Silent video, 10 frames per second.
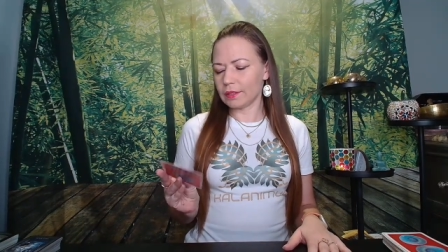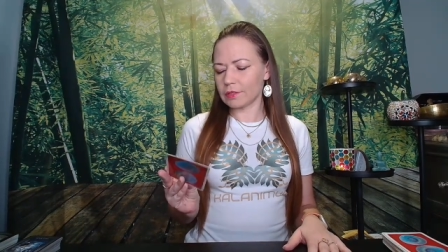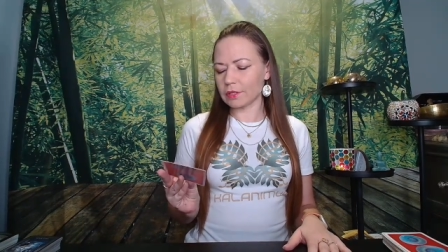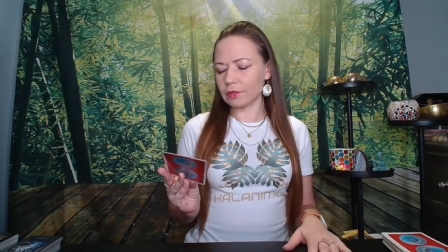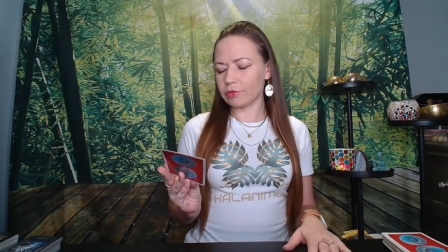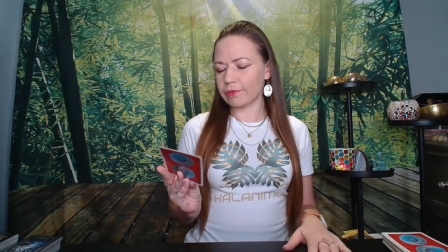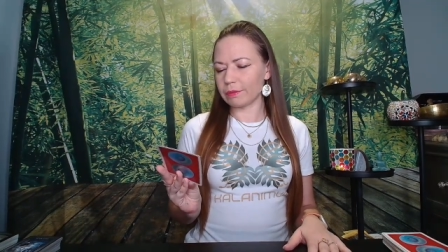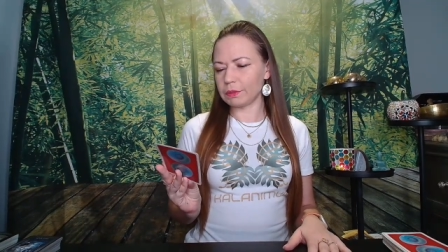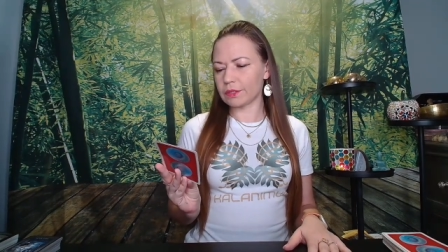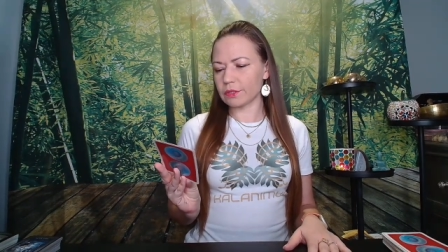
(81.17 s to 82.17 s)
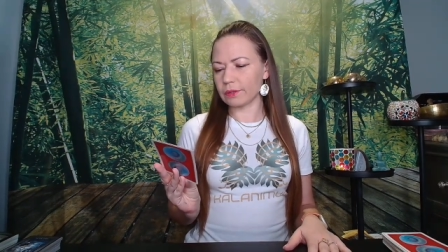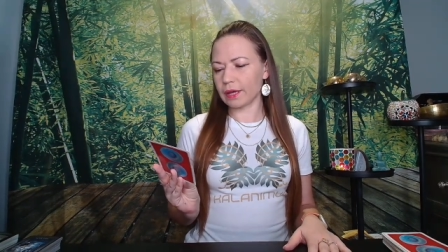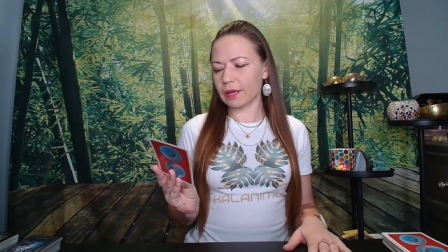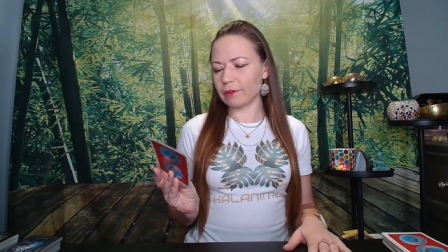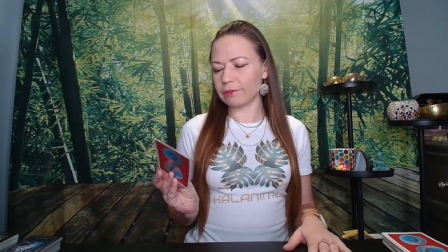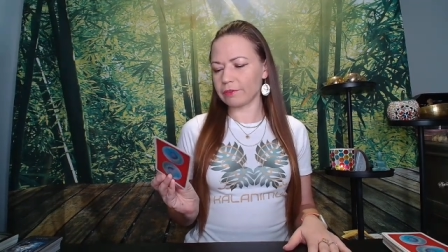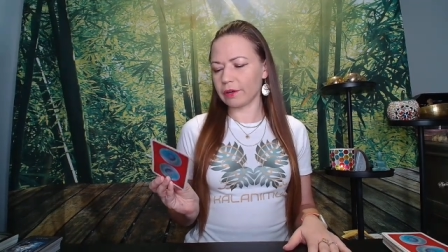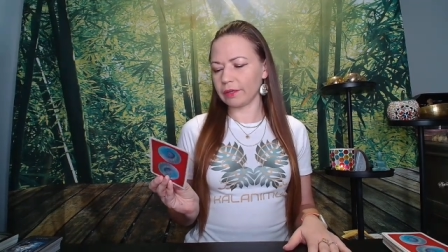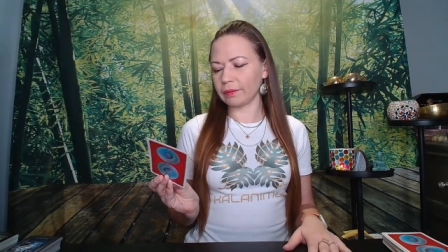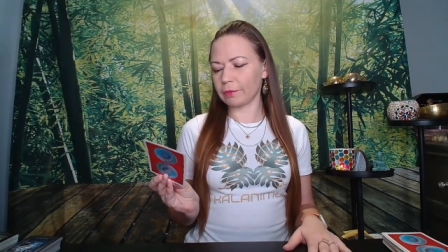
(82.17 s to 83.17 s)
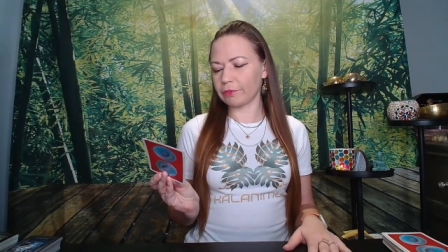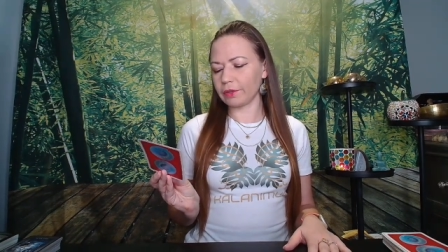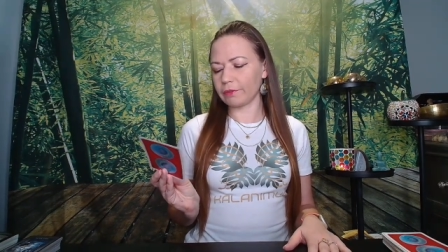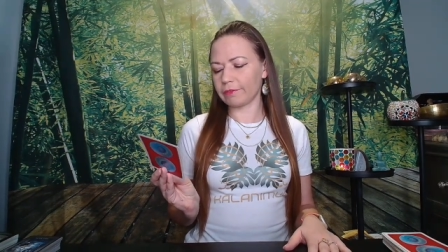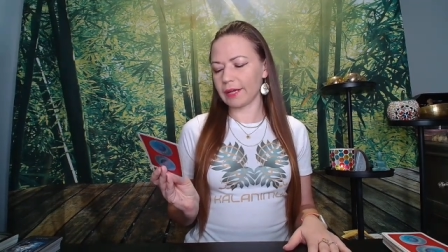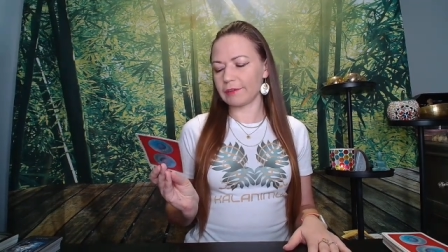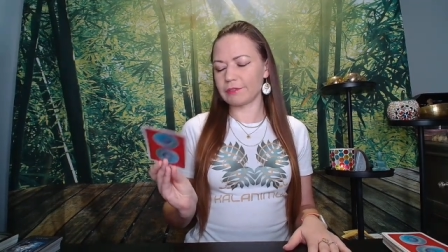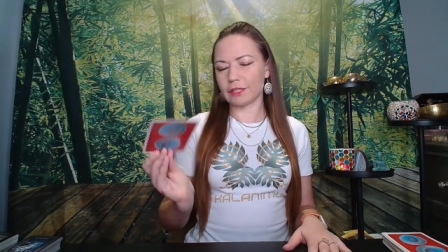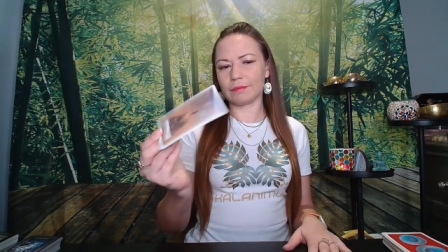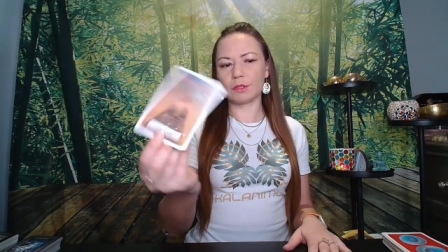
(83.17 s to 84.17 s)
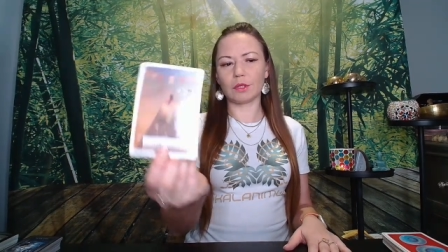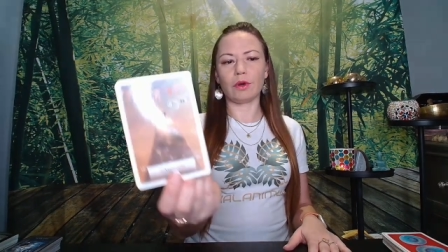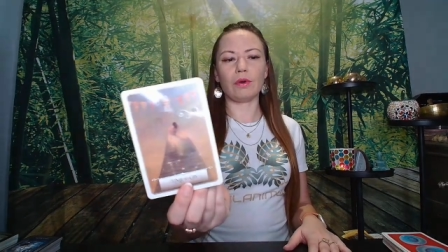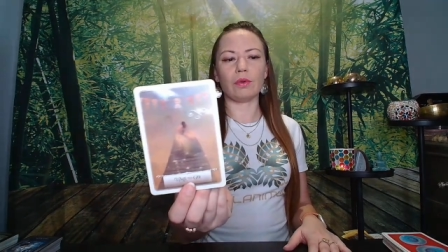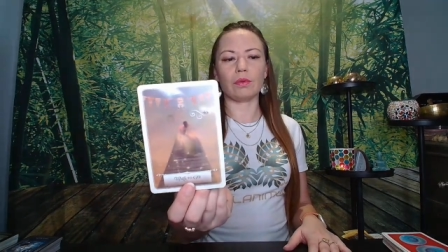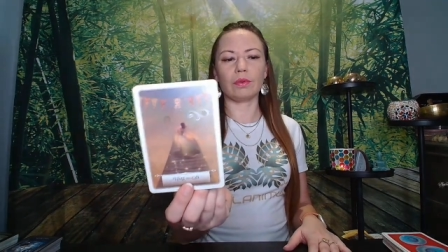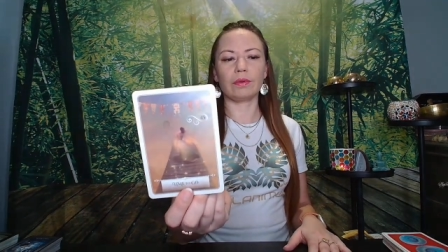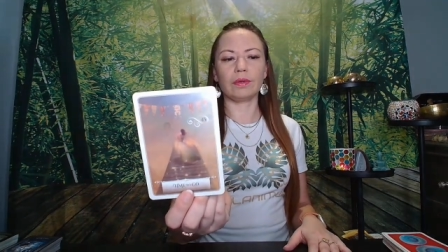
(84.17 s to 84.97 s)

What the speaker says: So, feminines, you have card number 45, time to go.